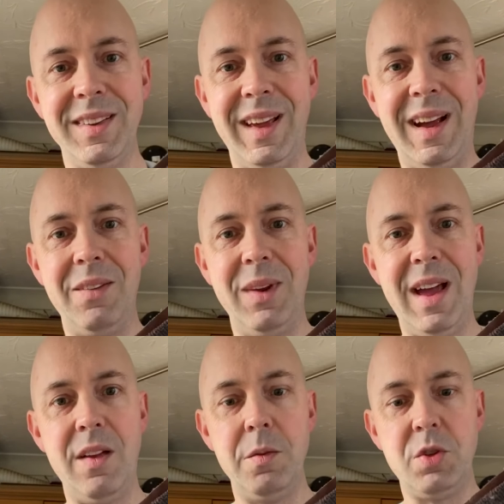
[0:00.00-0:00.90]
that
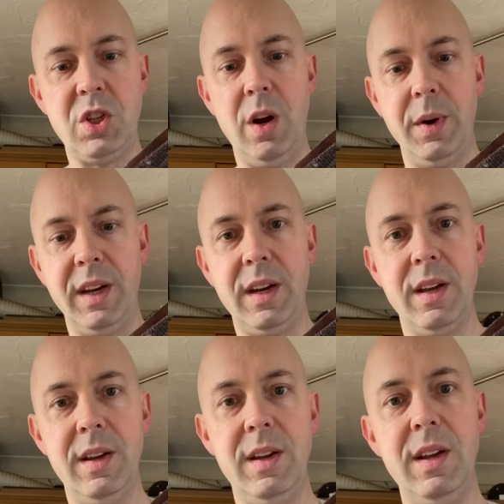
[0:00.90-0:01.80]
without them showing,
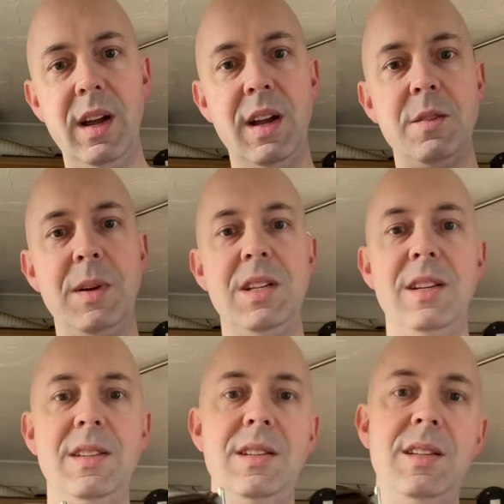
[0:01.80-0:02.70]
especially
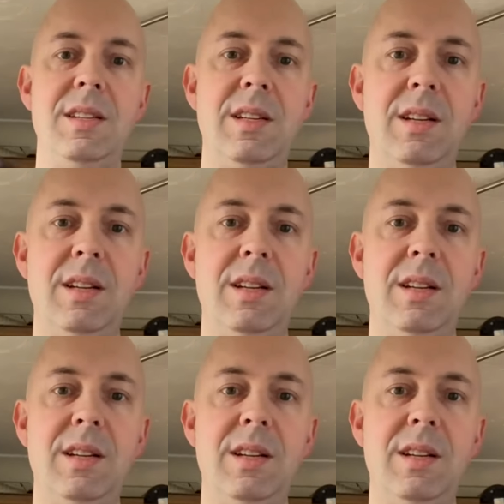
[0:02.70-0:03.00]
as this is